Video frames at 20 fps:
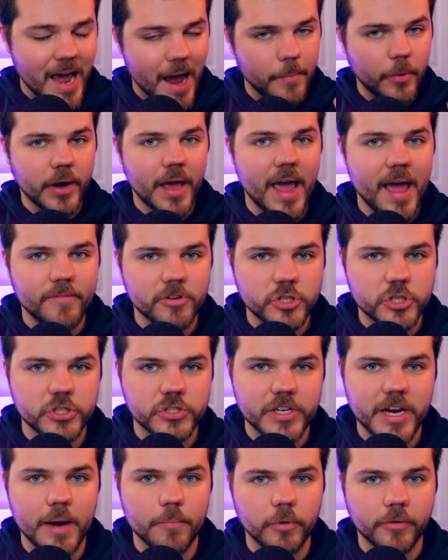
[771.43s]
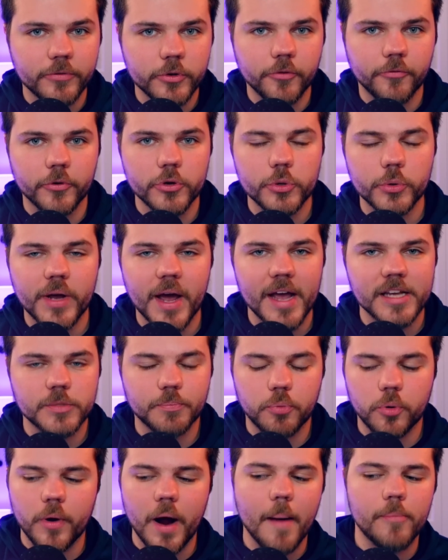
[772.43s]
I'm going to have a Shazam review for you guys
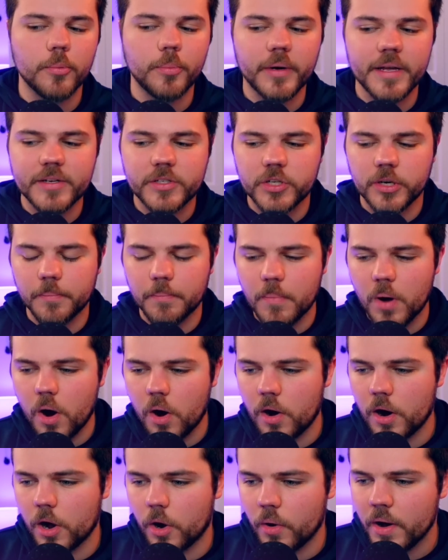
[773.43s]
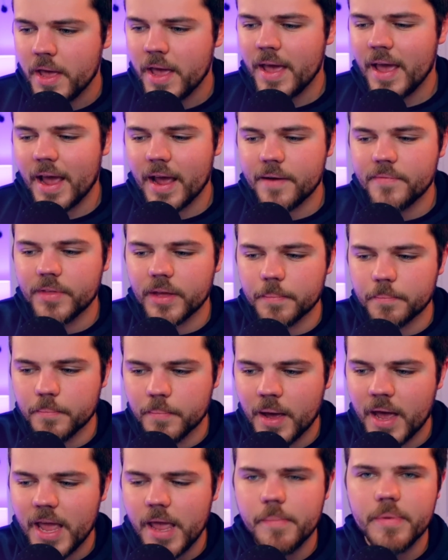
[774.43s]
probably tomorrow, and then
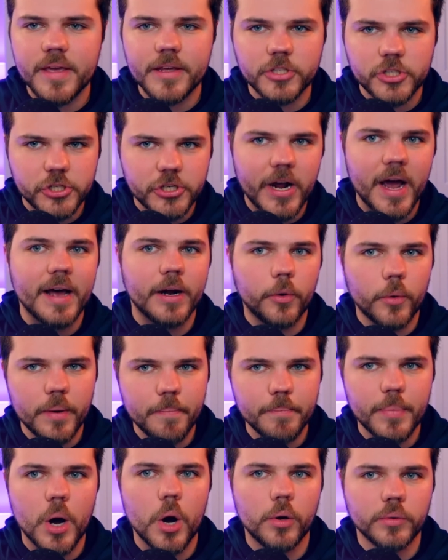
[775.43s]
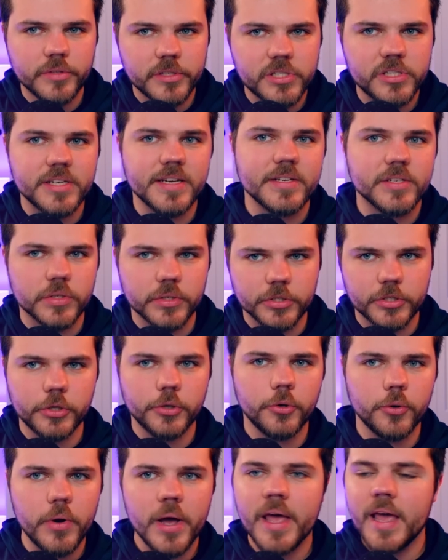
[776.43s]
maybe Shadow and Bones Season
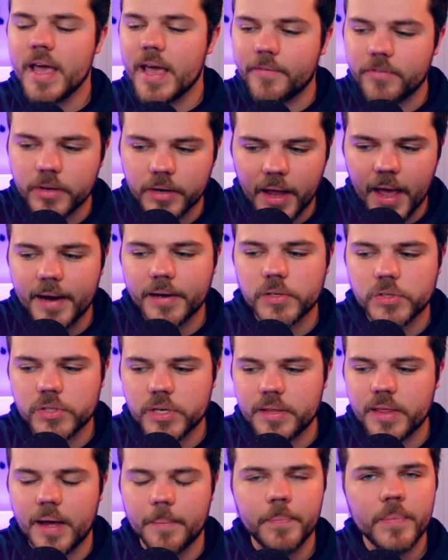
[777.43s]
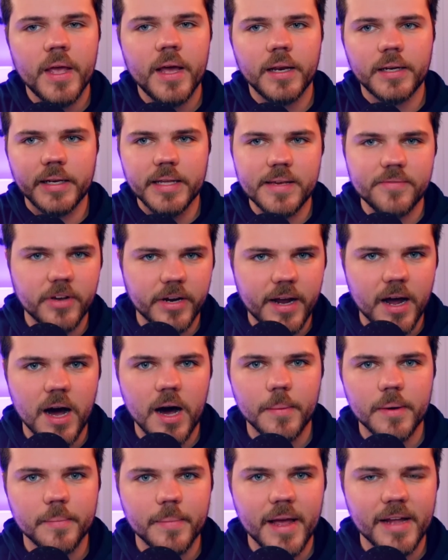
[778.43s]
two. If you'd like to see that, leave a
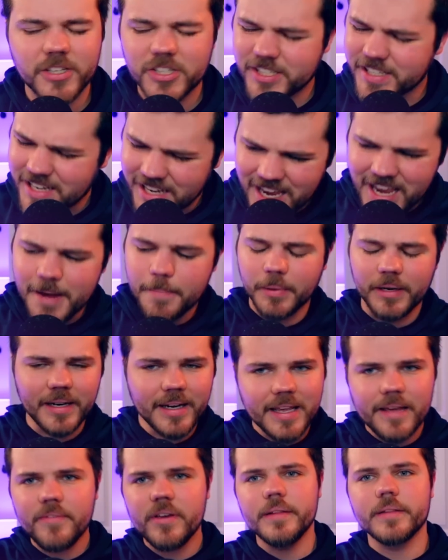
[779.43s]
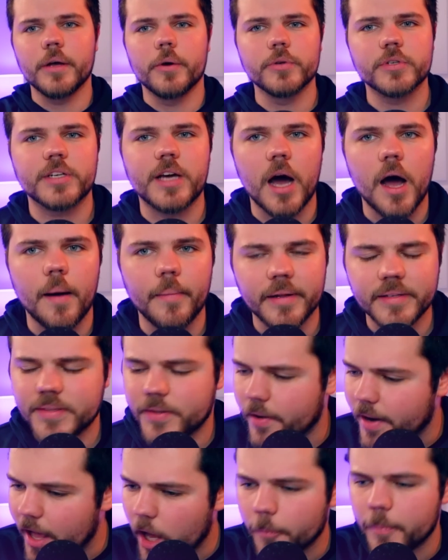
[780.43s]
comment, man. Just keep leaving those comments.
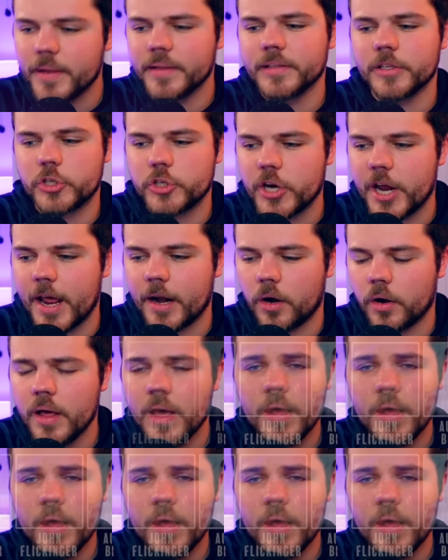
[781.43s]
They're helping the channel.